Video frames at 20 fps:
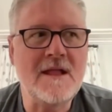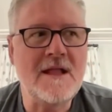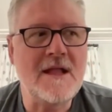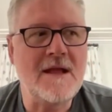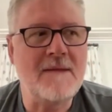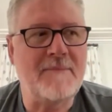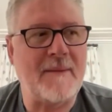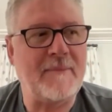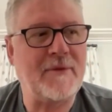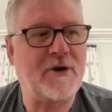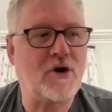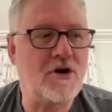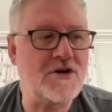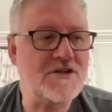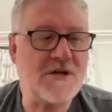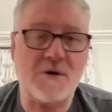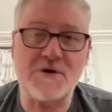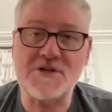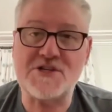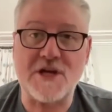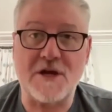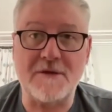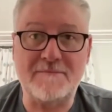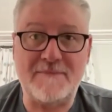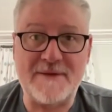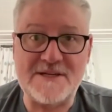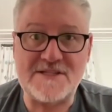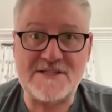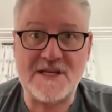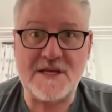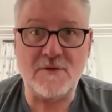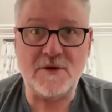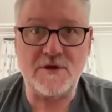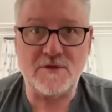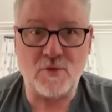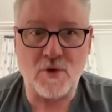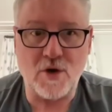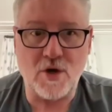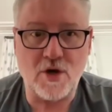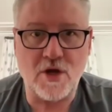But because I was so busy with
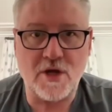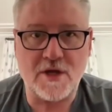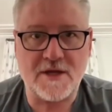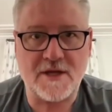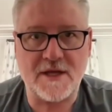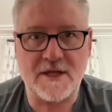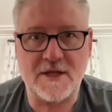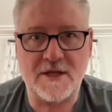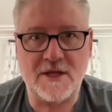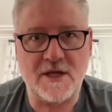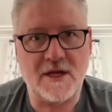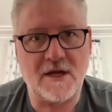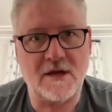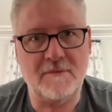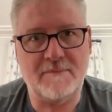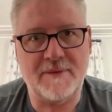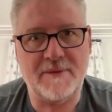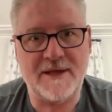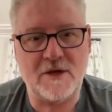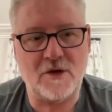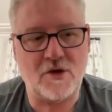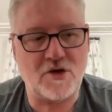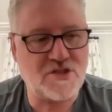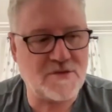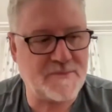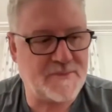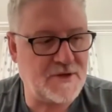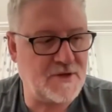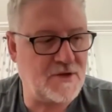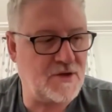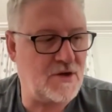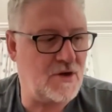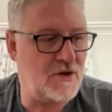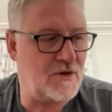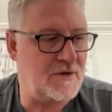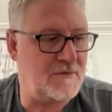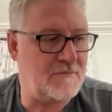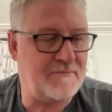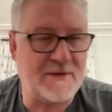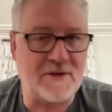work and, being an
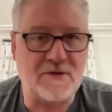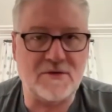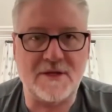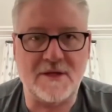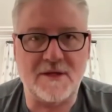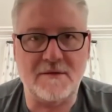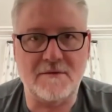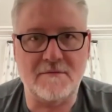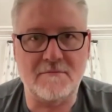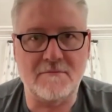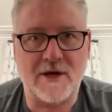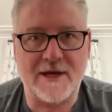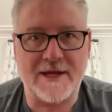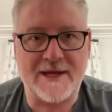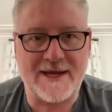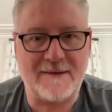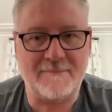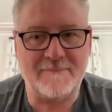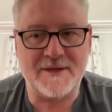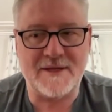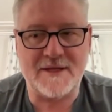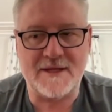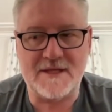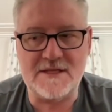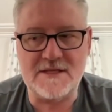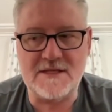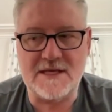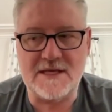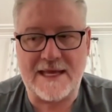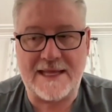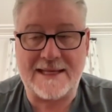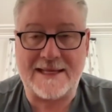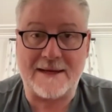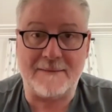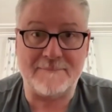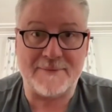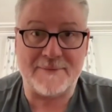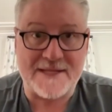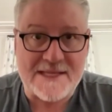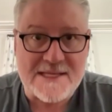entrepreneur and building my company and
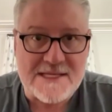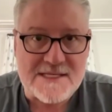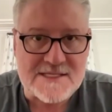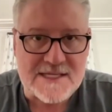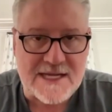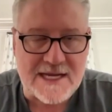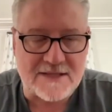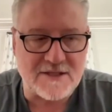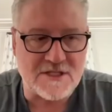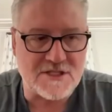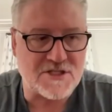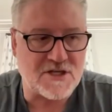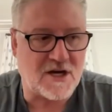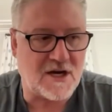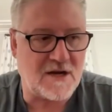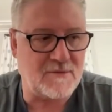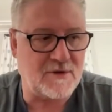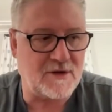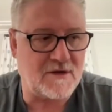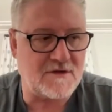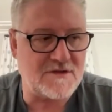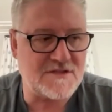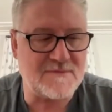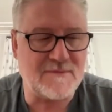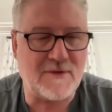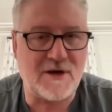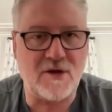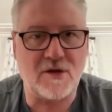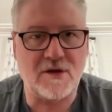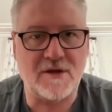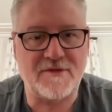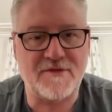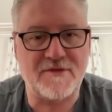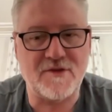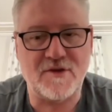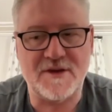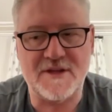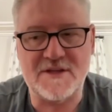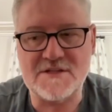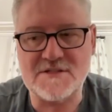companies at the time when I was in my early
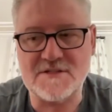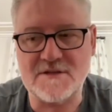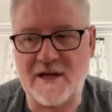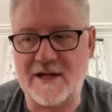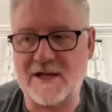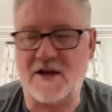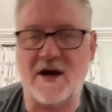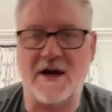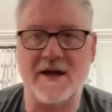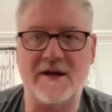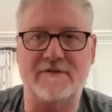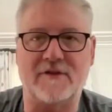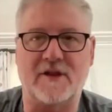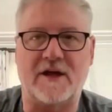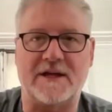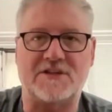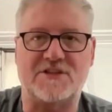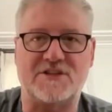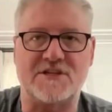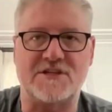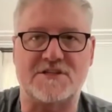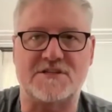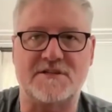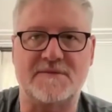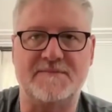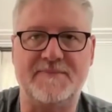30s, I kind of just